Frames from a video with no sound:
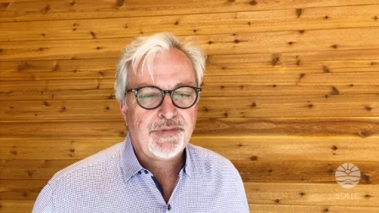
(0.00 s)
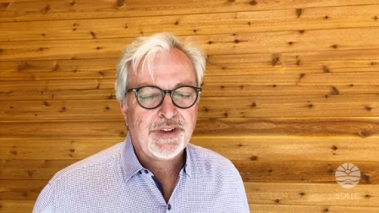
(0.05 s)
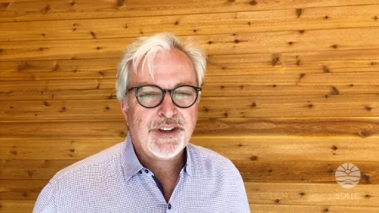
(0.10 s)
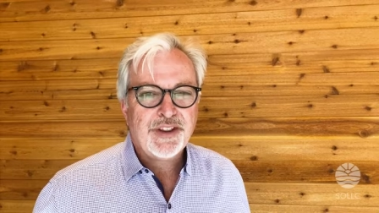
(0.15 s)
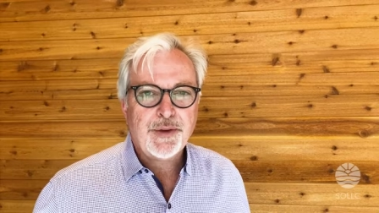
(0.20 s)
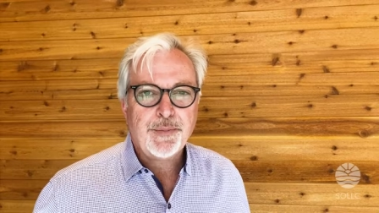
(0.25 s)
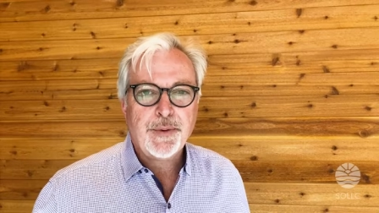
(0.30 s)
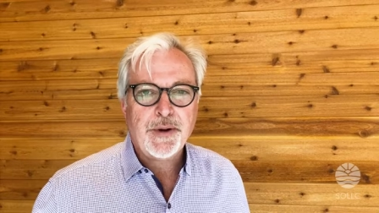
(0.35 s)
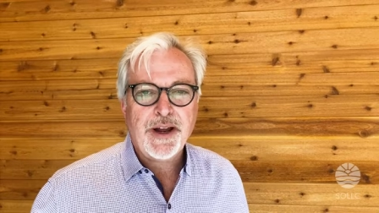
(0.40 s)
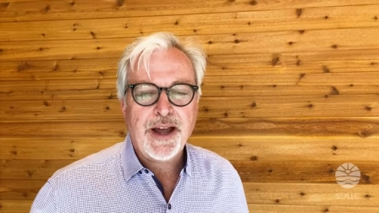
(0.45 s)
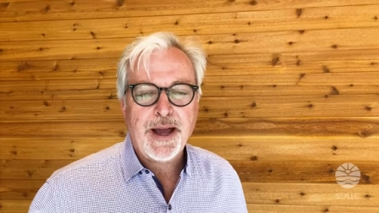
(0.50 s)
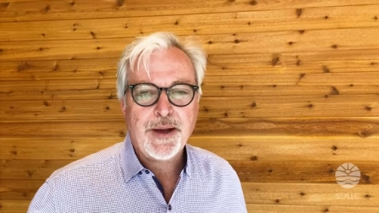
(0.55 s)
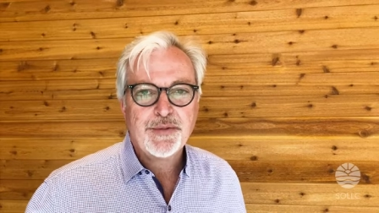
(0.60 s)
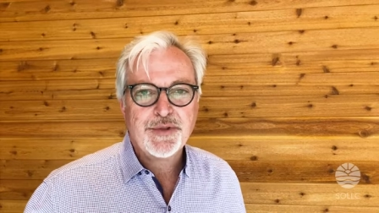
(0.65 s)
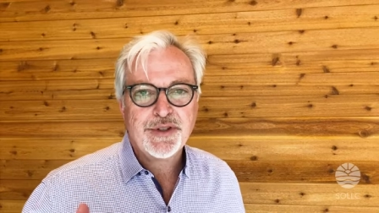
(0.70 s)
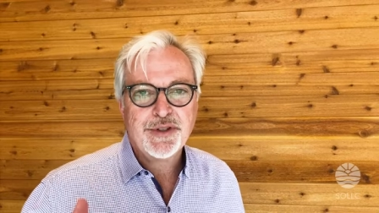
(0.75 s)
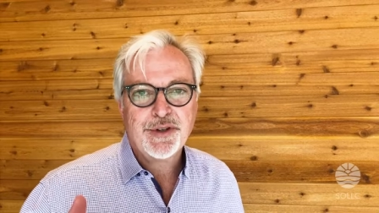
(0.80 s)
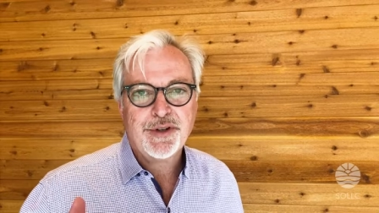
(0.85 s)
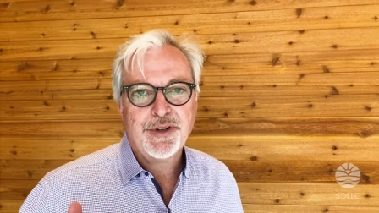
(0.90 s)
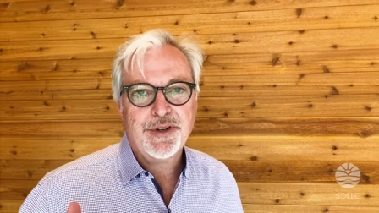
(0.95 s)
That perhaps
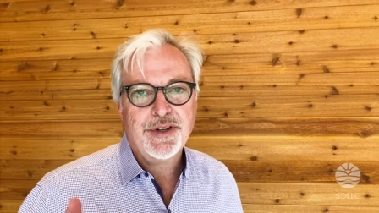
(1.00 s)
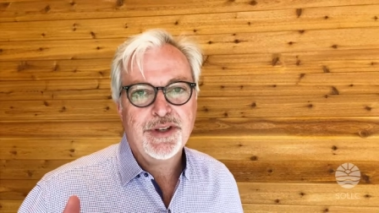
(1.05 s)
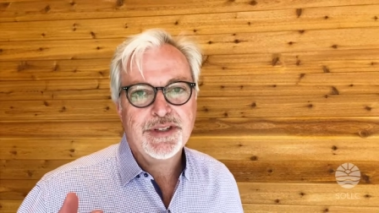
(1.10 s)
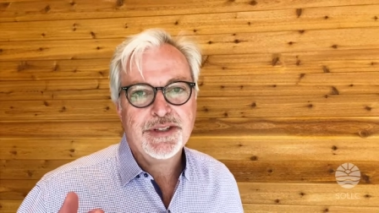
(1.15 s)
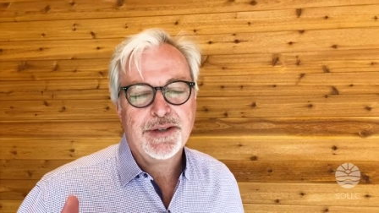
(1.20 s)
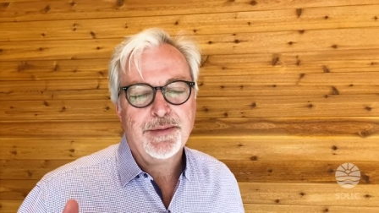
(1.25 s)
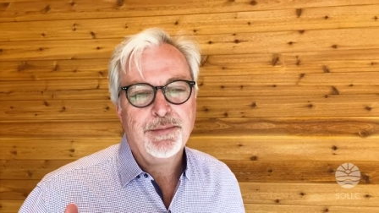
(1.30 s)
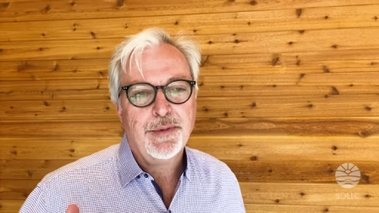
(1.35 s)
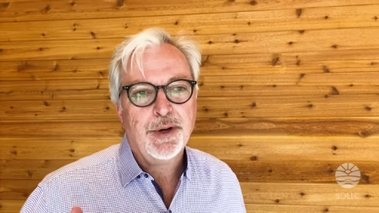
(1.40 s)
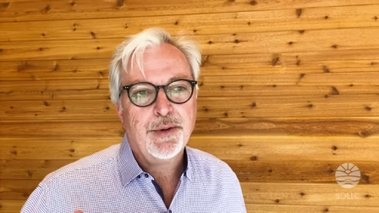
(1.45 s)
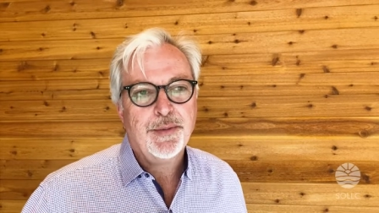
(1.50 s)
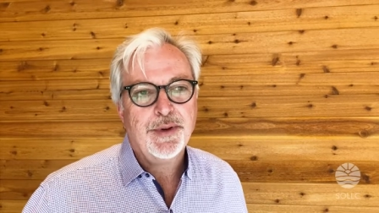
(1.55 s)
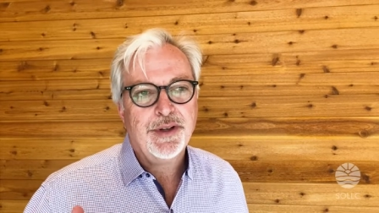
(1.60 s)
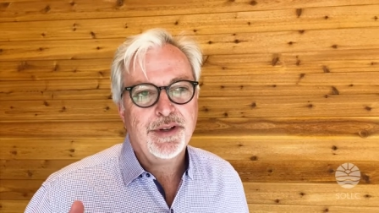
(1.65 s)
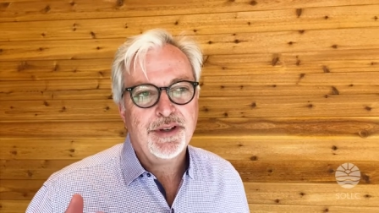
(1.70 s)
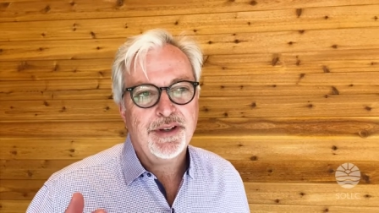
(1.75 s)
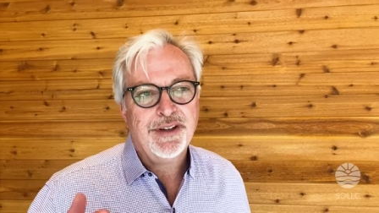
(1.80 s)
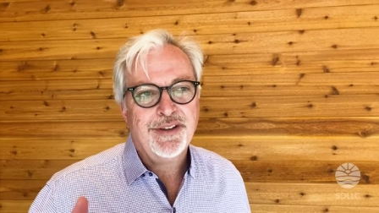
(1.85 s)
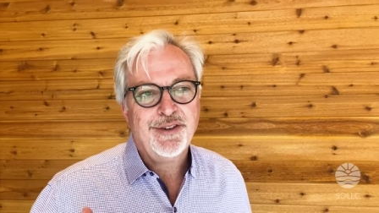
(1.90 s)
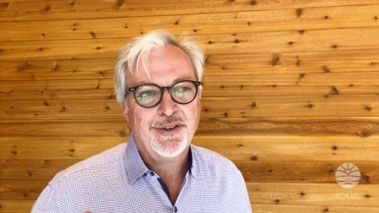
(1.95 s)
there is a
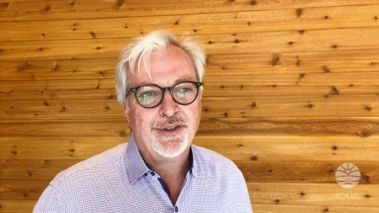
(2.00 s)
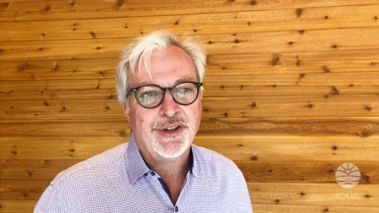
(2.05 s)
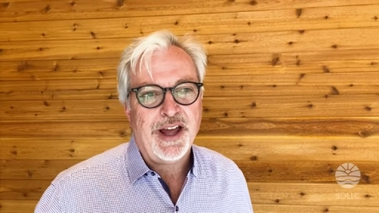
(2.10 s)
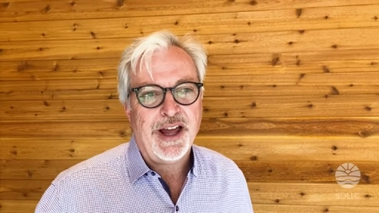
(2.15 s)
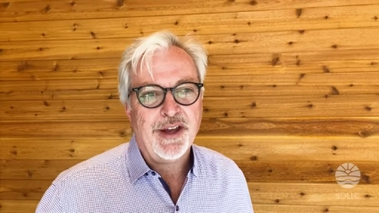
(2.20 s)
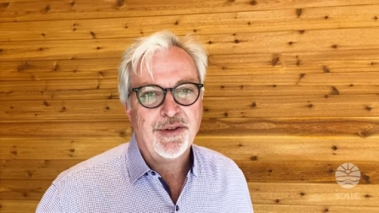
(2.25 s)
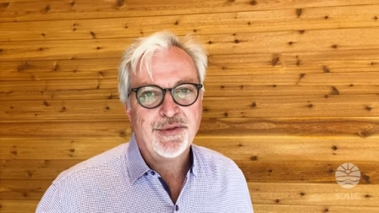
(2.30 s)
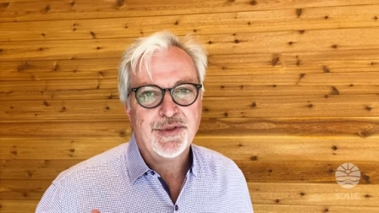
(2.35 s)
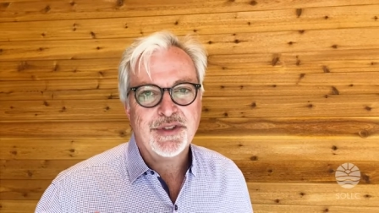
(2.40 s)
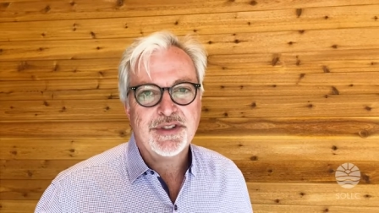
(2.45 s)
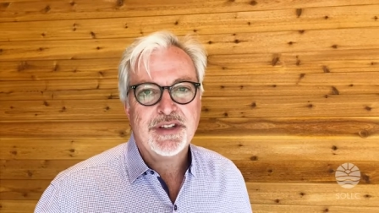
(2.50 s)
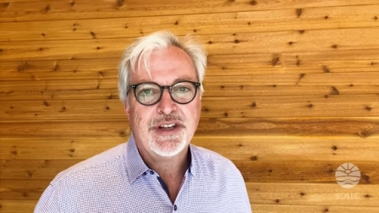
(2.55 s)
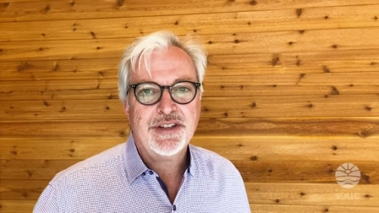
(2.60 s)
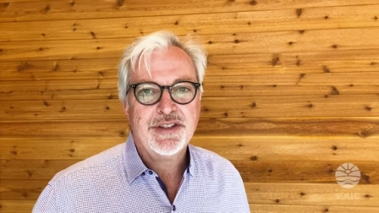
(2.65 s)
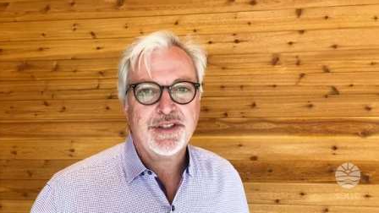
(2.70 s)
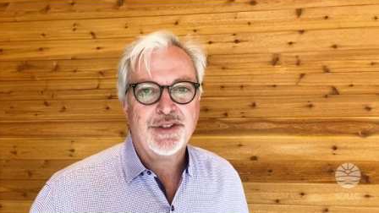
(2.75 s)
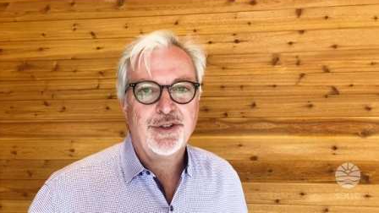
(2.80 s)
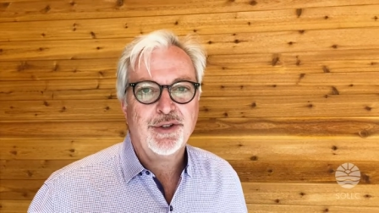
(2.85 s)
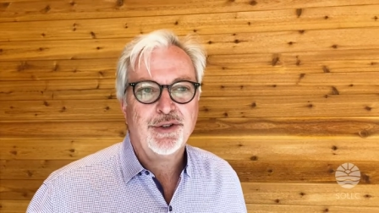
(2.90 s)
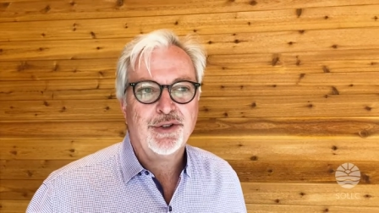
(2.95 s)
moment in your life, a
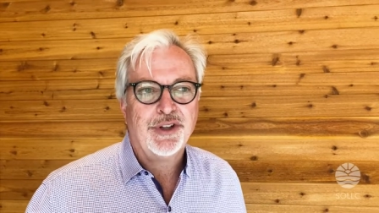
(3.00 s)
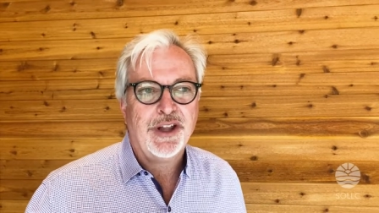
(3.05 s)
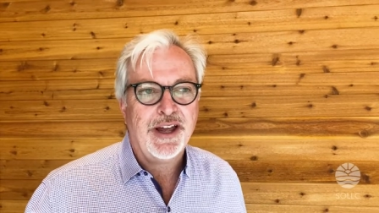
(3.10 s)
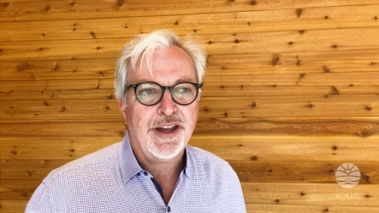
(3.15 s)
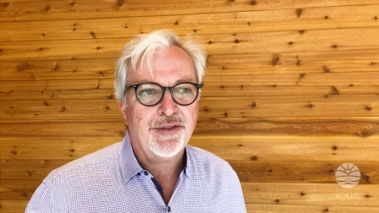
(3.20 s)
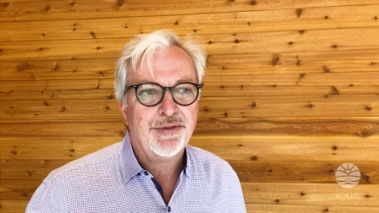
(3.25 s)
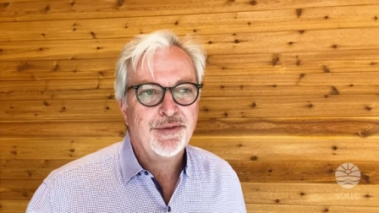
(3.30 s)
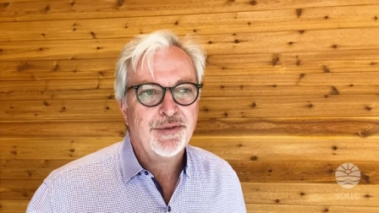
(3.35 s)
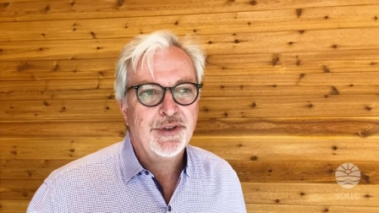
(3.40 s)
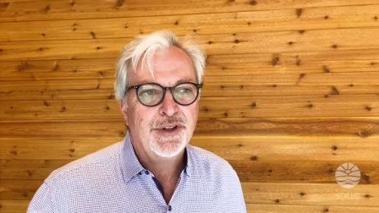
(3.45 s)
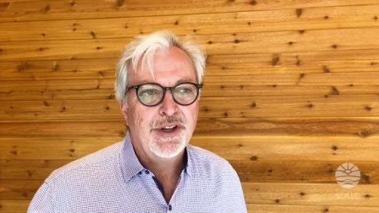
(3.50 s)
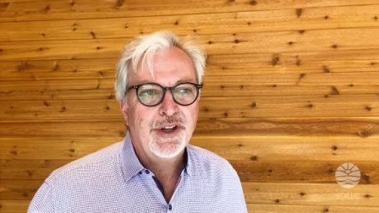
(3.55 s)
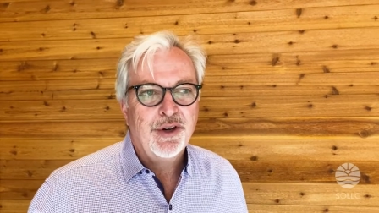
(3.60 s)
season in your life,